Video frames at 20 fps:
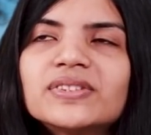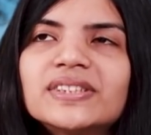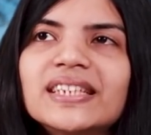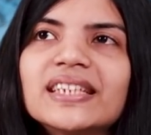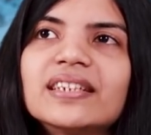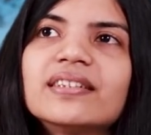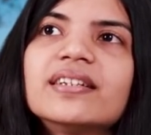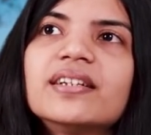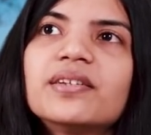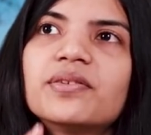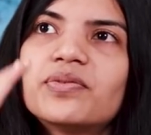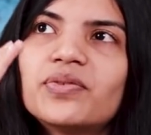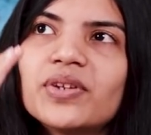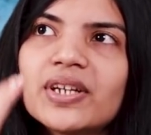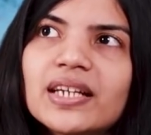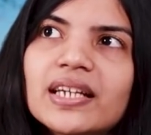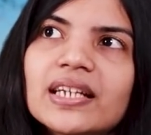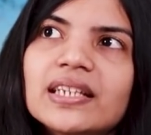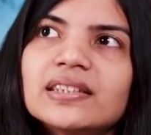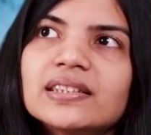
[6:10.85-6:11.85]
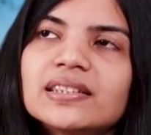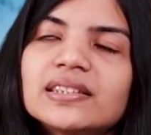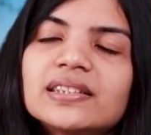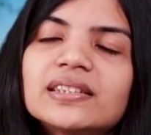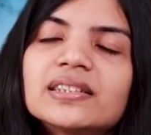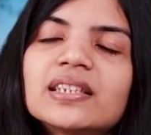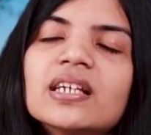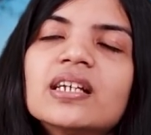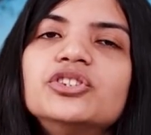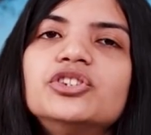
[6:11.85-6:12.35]

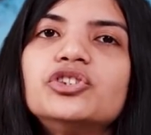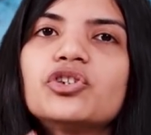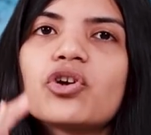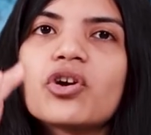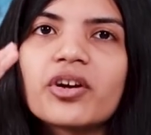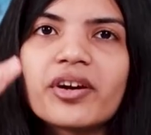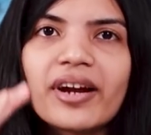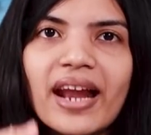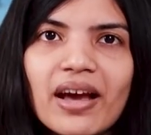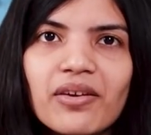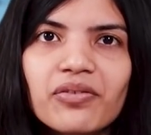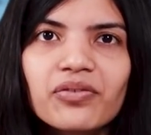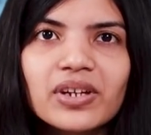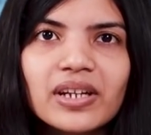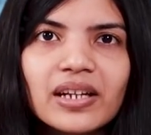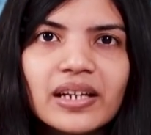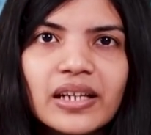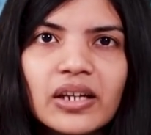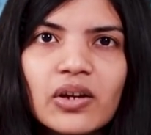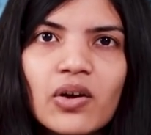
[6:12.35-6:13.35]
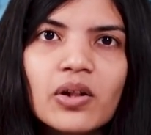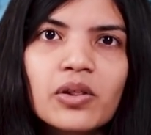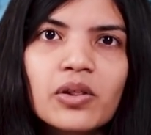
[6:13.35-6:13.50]
significance geographically,